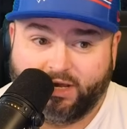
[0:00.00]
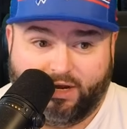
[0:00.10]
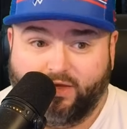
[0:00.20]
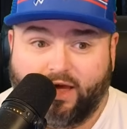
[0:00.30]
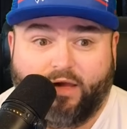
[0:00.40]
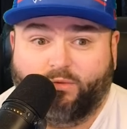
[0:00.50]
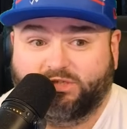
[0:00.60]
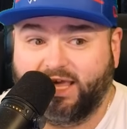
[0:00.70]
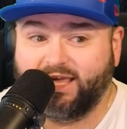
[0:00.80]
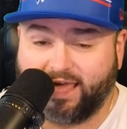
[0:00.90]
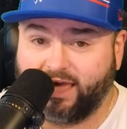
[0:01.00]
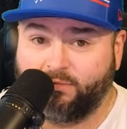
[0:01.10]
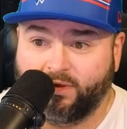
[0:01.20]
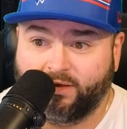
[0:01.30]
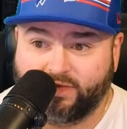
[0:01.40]
And in the Iowa State
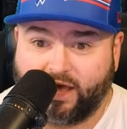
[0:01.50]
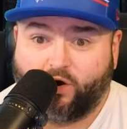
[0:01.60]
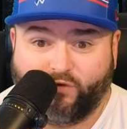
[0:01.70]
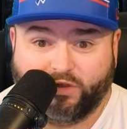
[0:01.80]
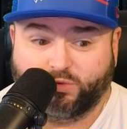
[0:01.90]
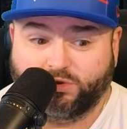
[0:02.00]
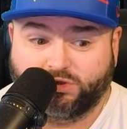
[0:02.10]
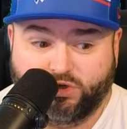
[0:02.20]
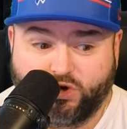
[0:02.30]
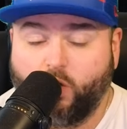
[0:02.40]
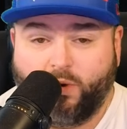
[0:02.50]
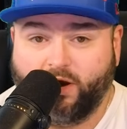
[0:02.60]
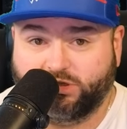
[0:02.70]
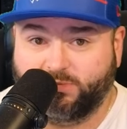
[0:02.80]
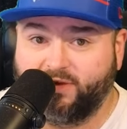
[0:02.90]
game, that offense was
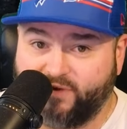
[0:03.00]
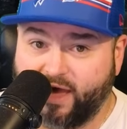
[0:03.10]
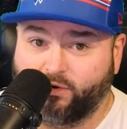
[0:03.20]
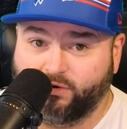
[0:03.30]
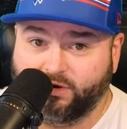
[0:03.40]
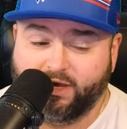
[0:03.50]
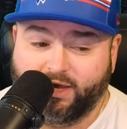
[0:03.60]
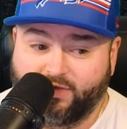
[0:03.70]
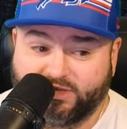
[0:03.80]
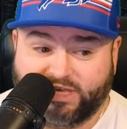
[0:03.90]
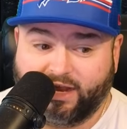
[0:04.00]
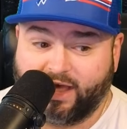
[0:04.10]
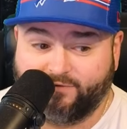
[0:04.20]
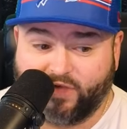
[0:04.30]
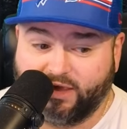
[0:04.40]
nowhere to be found. In the second
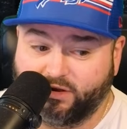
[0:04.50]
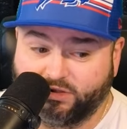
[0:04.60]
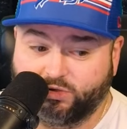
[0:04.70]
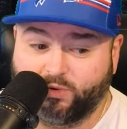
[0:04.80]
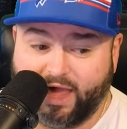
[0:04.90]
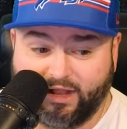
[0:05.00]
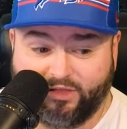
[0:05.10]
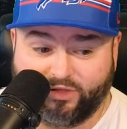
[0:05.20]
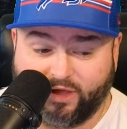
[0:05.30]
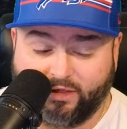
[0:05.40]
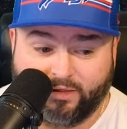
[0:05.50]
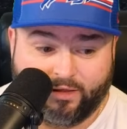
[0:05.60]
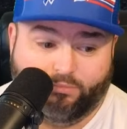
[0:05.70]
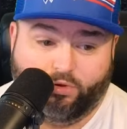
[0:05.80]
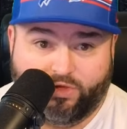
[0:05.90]
half, they couldn't do anything,
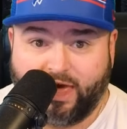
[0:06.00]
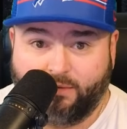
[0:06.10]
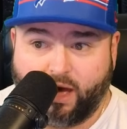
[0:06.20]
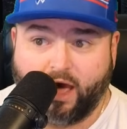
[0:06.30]
blew the game.